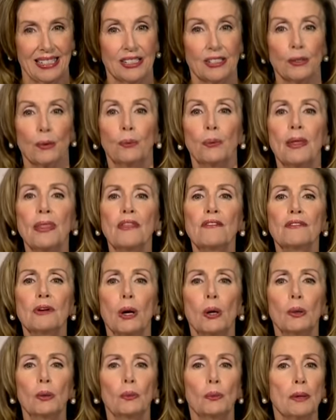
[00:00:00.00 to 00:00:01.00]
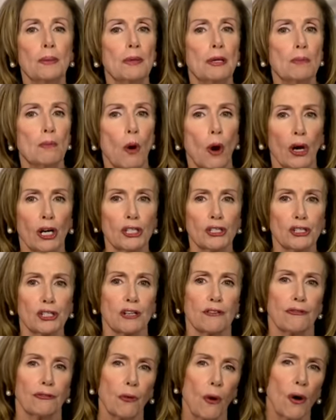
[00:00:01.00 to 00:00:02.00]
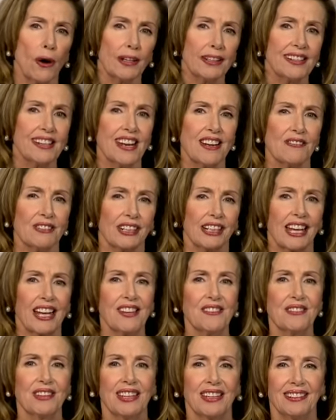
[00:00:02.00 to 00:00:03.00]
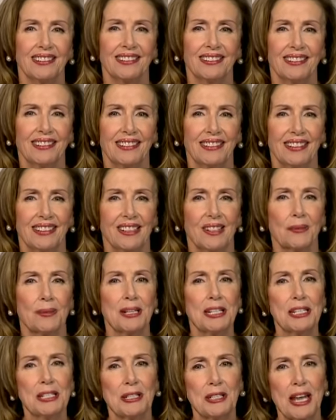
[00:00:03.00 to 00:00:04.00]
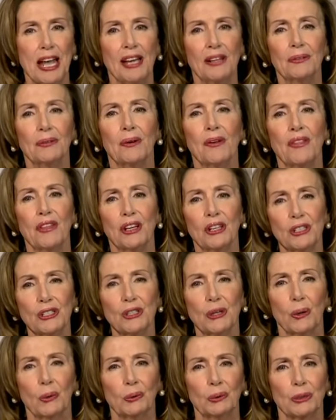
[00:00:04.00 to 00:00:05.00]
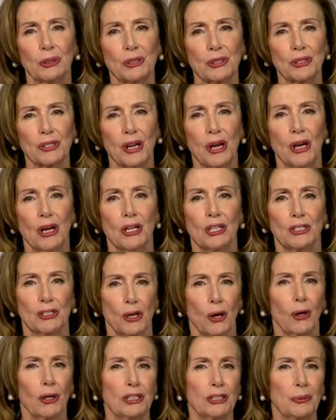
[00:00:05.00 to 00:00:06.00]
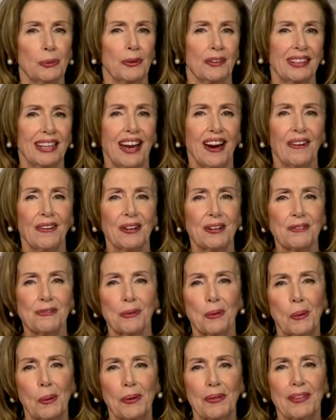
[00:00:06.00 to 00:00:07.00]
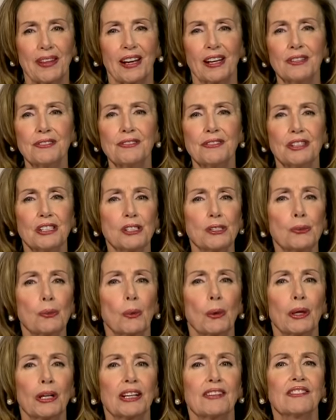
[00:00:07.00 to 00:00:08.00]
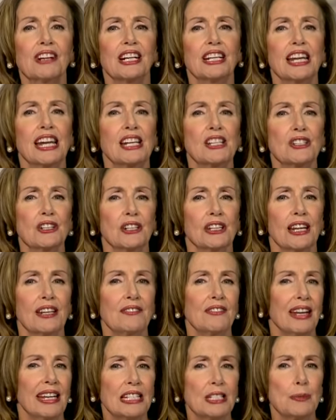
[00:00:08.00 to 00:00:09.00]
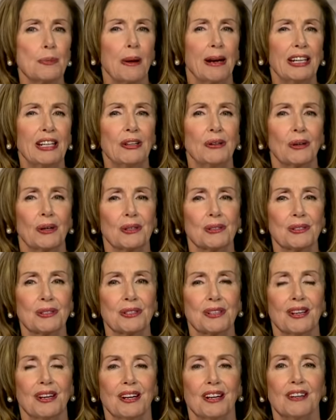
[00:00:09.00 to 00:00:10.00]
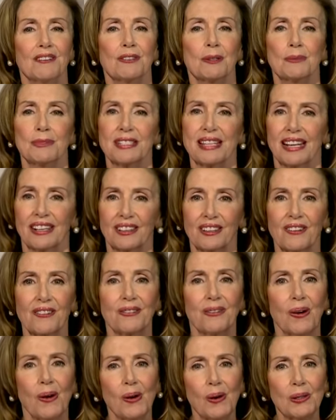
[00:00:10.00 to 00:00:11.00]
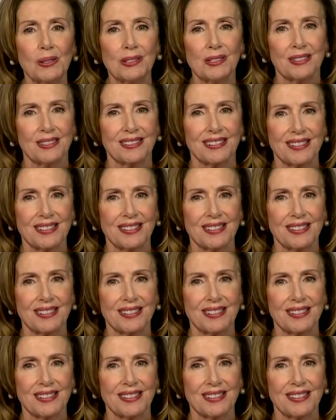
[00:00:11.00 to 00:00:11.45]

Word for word: To win the vote, women marched and fought and never gave in we stand on their shoulders, charged with carrying forward the unfinished work of our nation advanced by heroes from Seneca Falls to